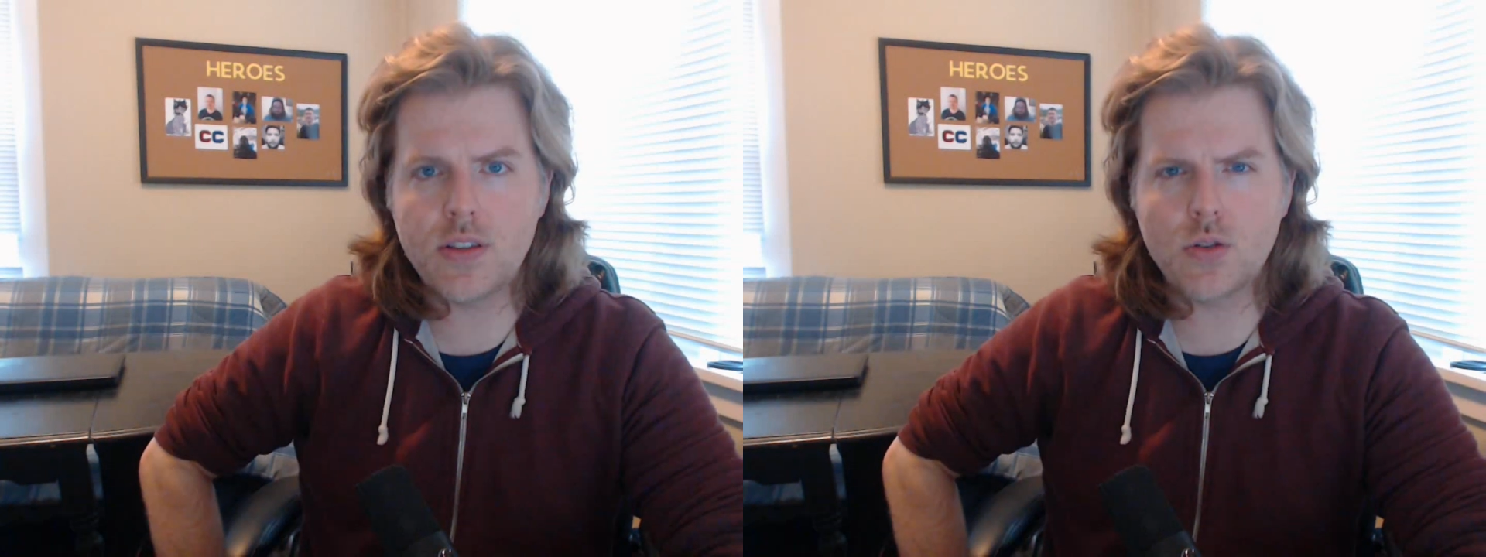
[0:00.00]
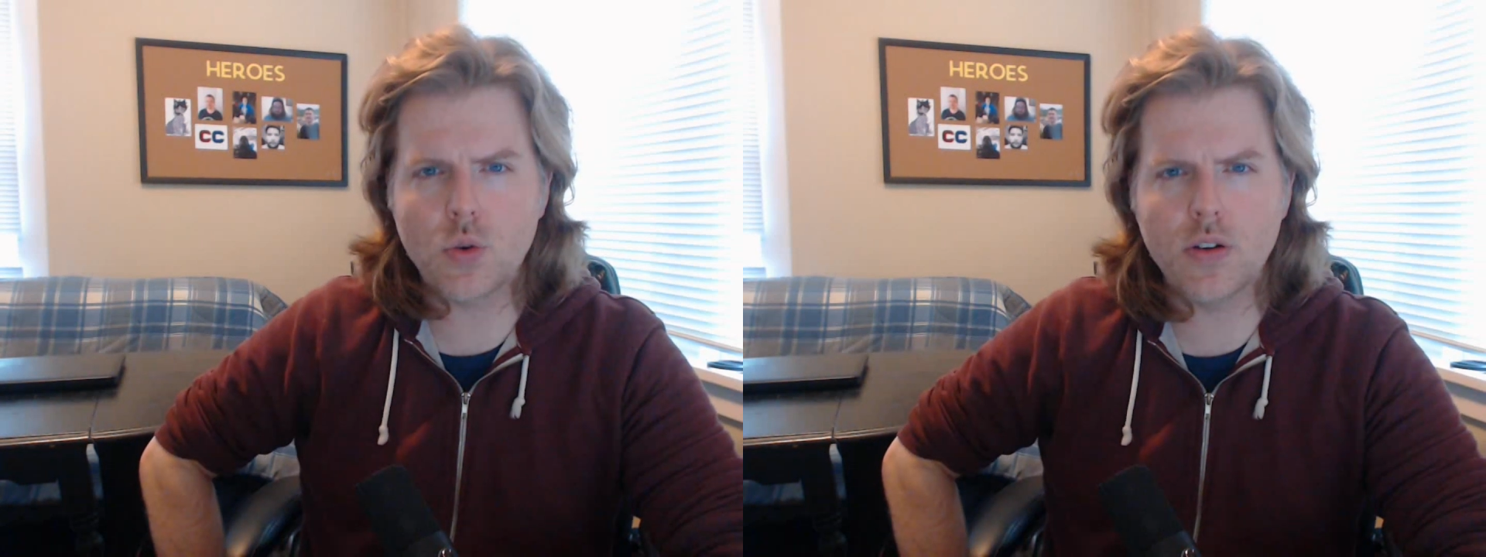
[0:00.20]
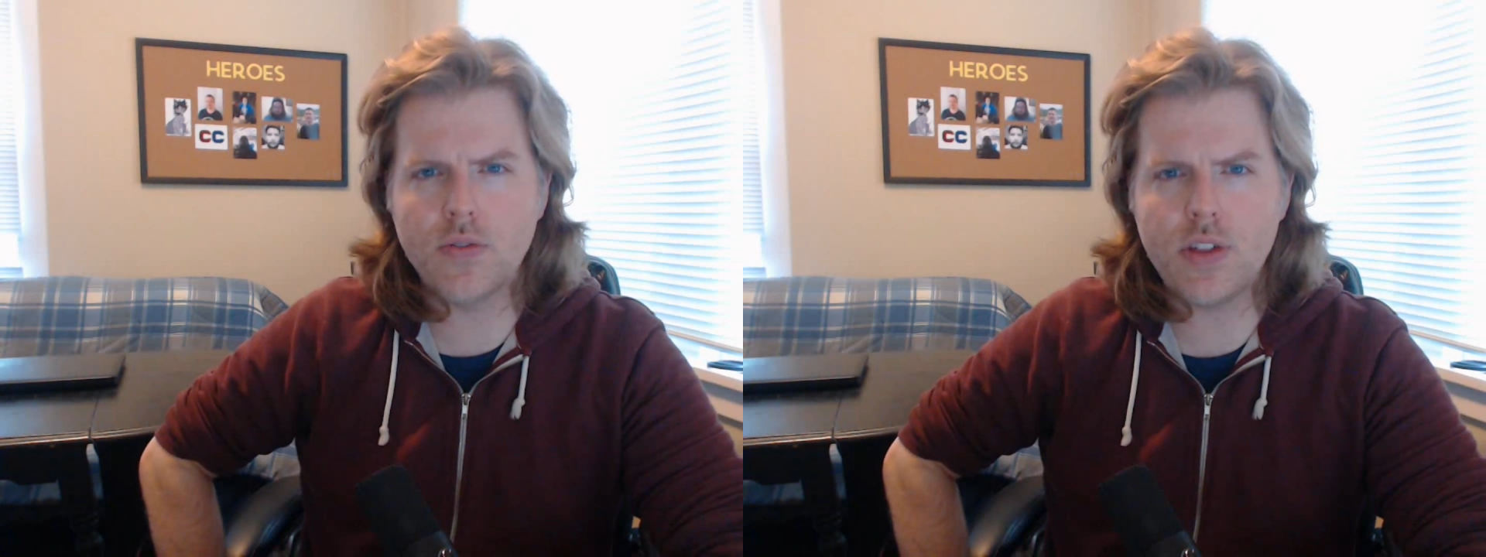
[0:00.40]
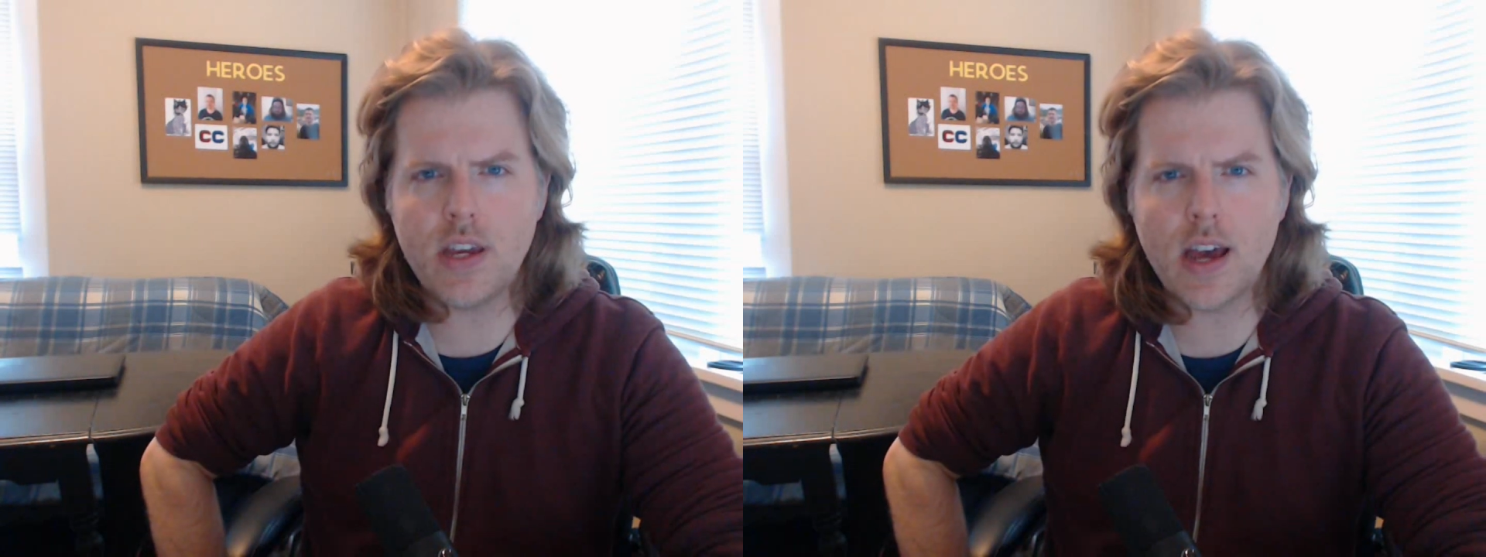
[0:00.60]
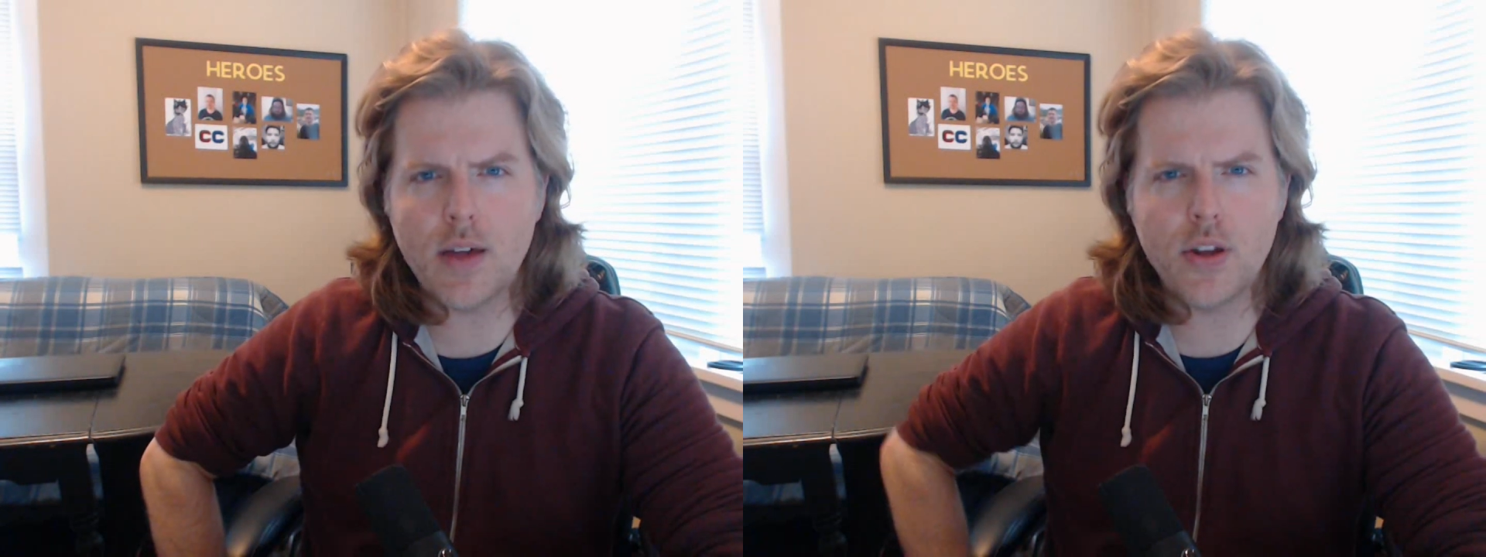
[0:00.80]
the sort of
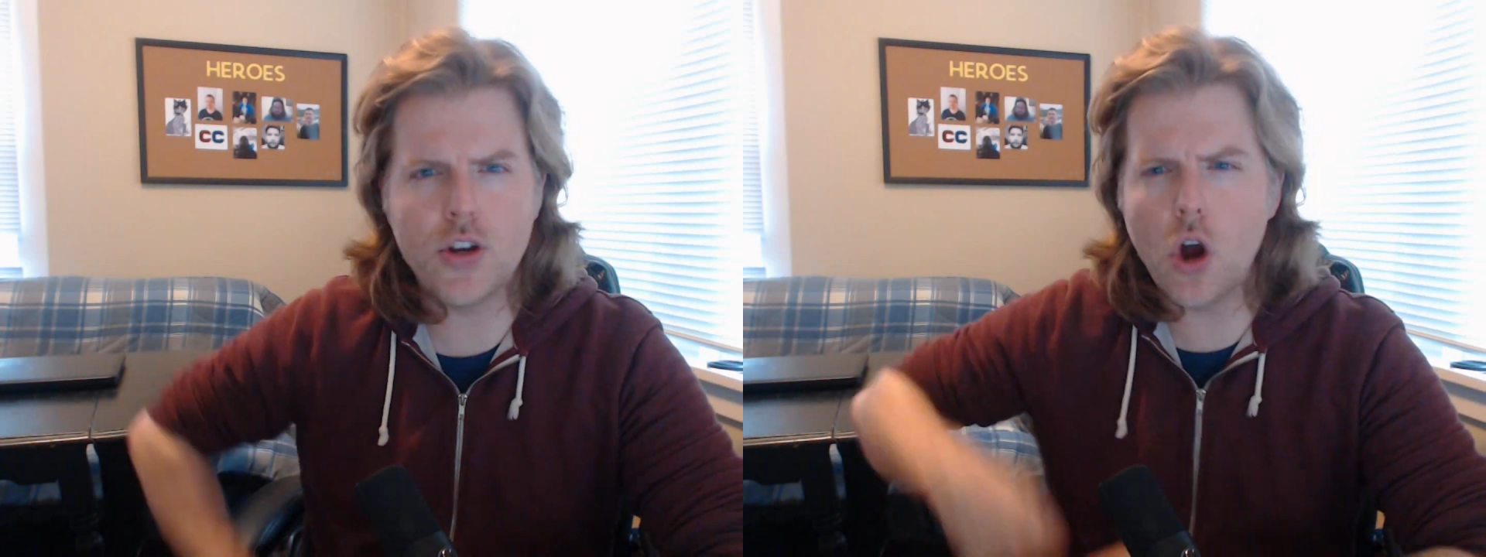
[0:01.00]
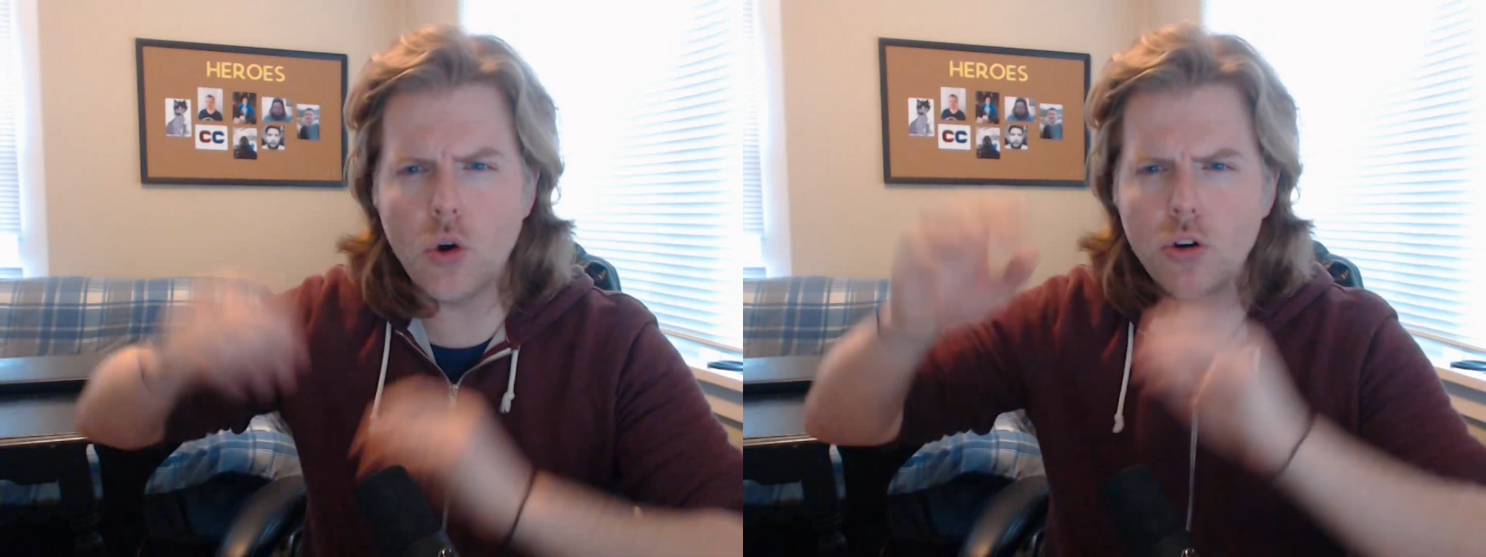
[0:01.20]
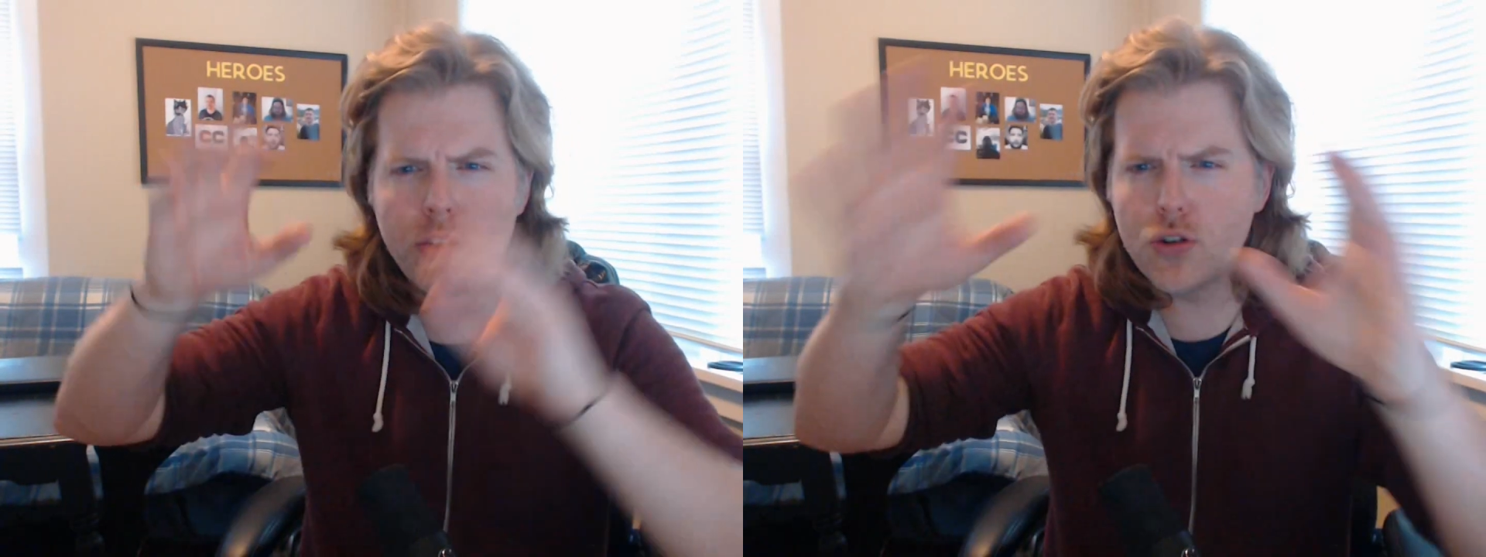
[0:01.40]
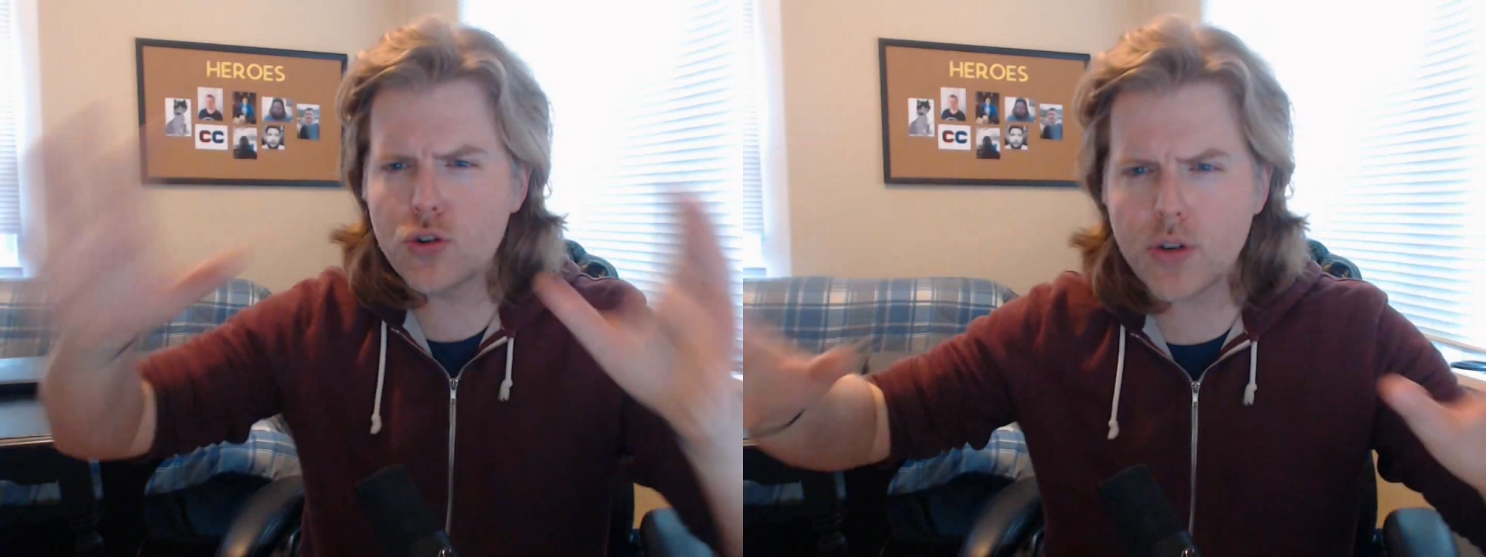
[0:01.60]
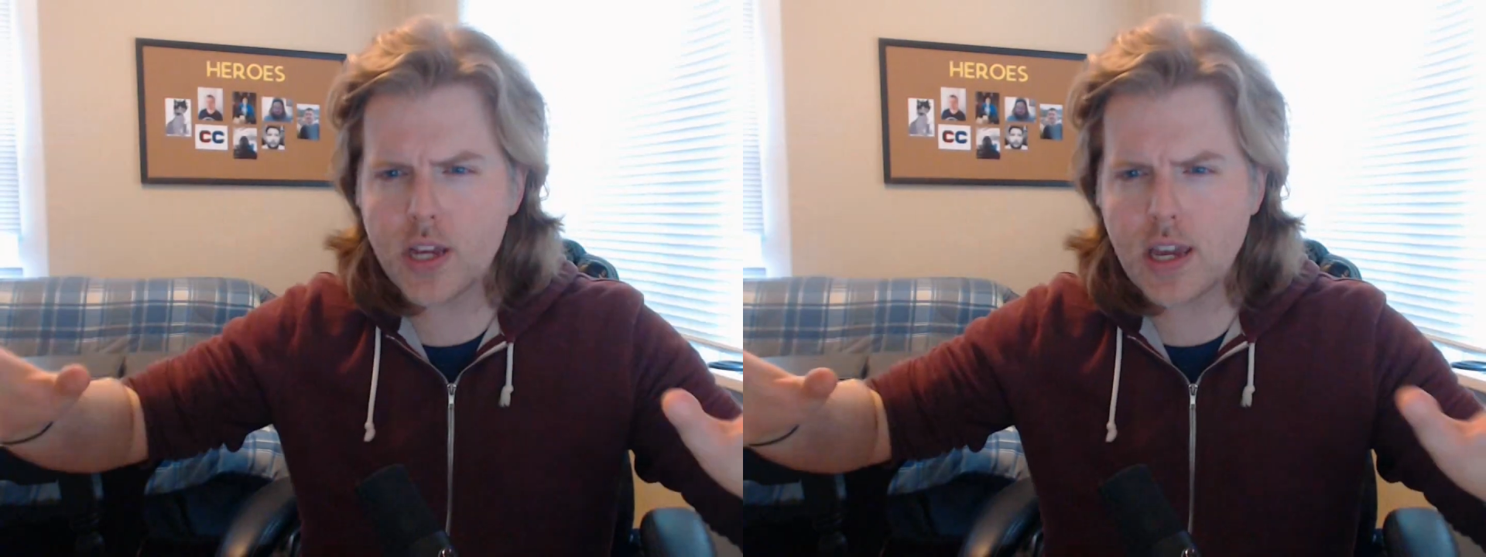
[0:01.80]
the uh, the node
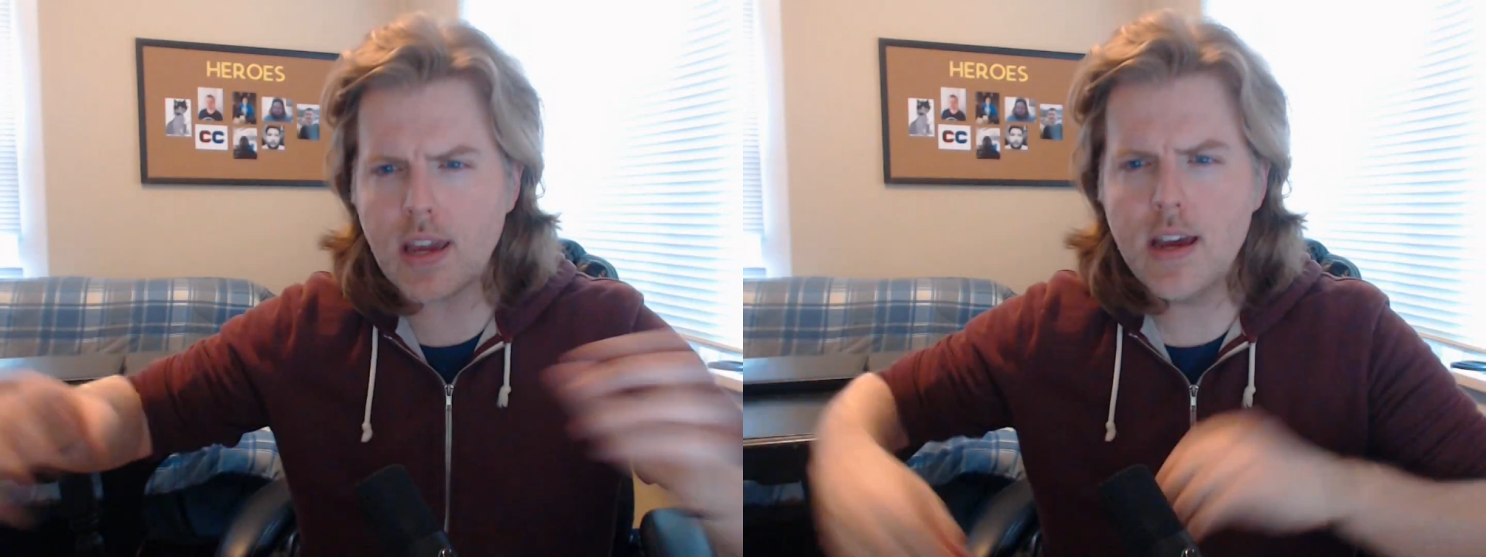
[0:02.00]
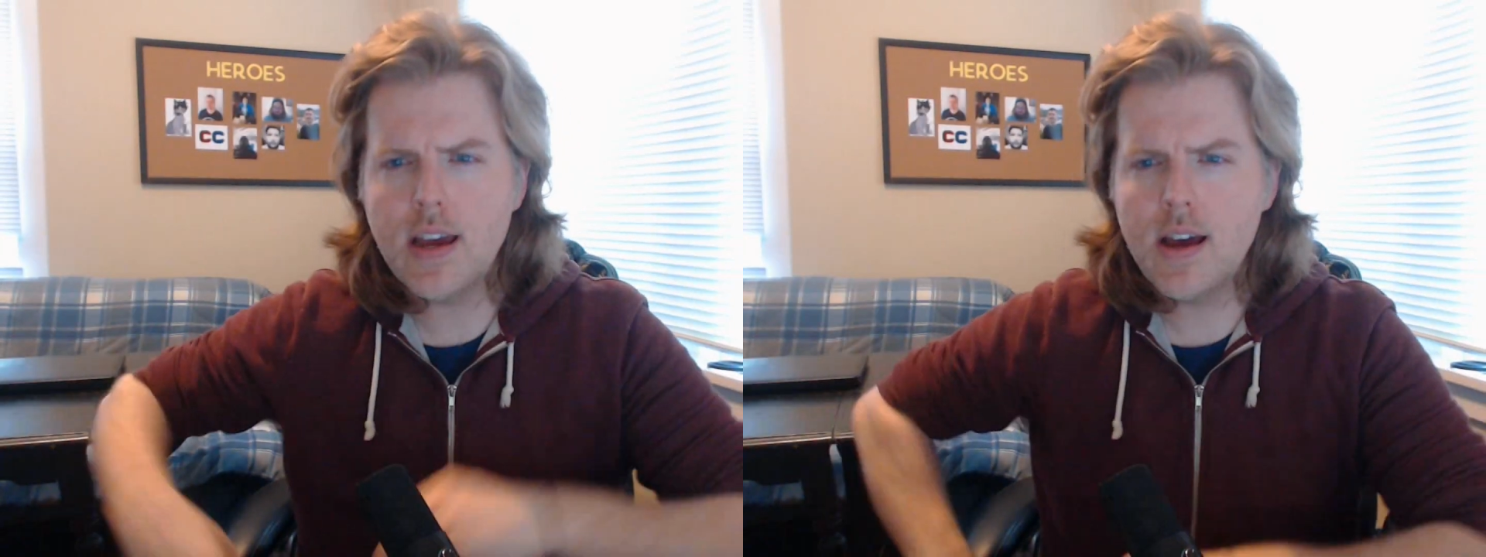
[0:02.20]
tree